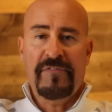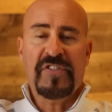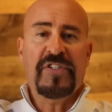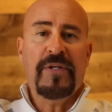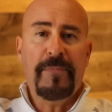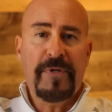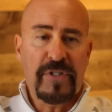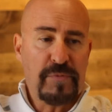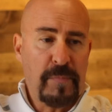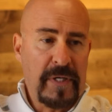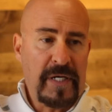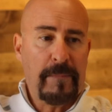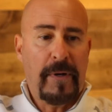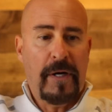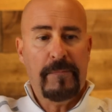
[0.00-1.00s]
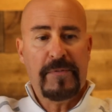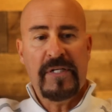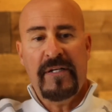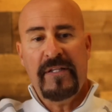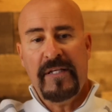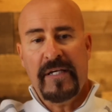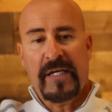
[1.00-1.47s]
stimulus money pumped
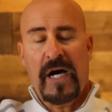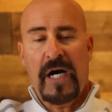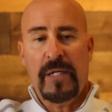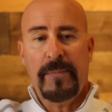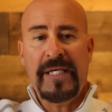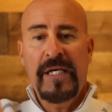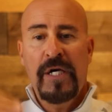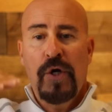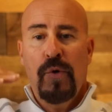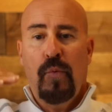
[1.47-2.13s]
into the economy.